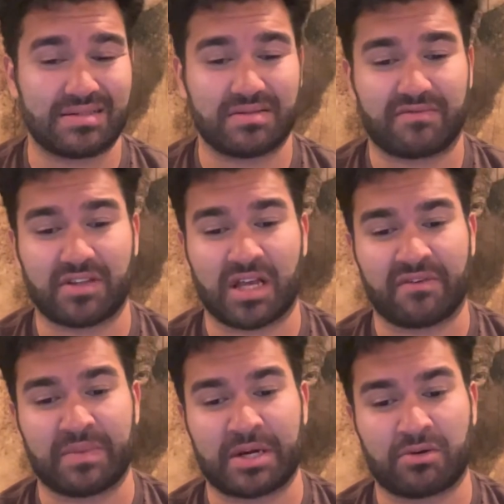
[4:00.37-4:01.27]
for lack of a
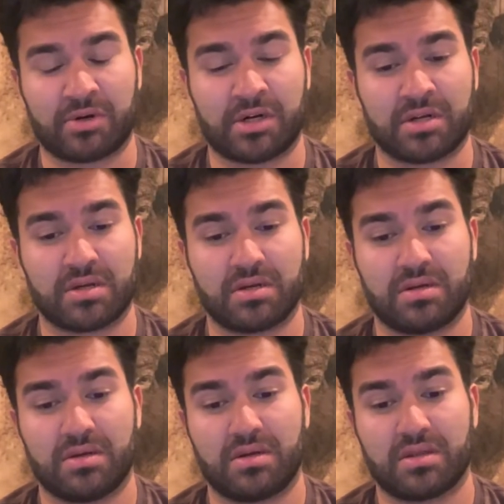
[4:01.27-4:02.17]
better word,
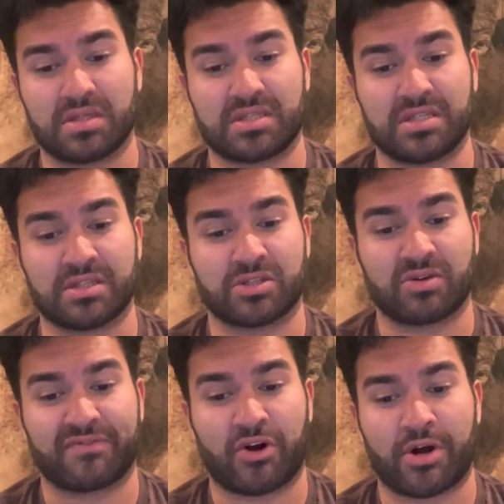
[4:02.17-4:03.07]
this season so
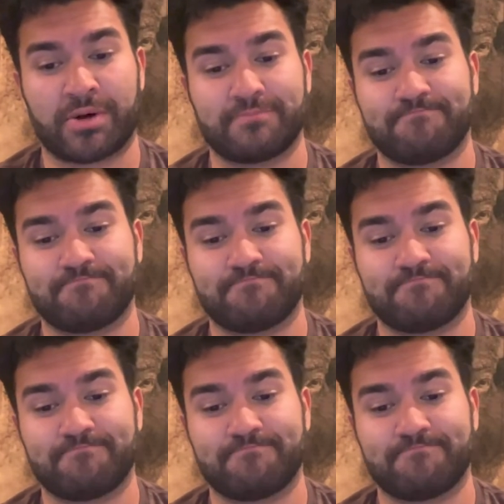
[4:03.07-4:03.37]
far.